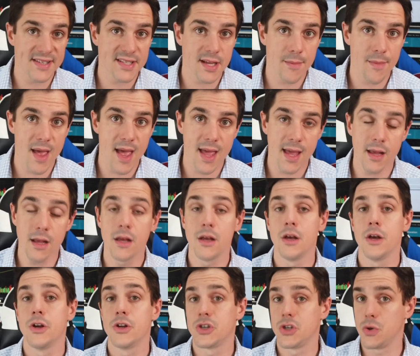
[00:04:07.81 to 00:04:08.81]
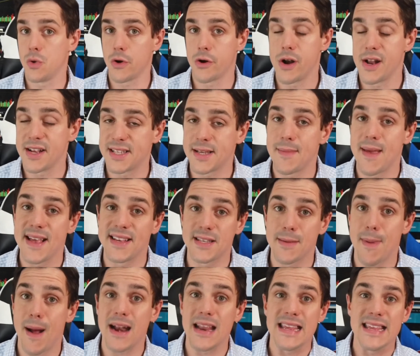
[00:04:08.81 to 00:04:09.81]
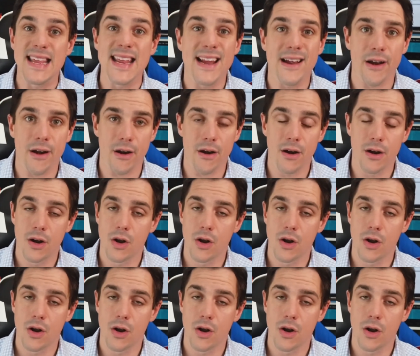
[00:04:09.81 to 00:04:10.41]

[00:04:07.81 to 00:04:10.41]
SMA is about a year.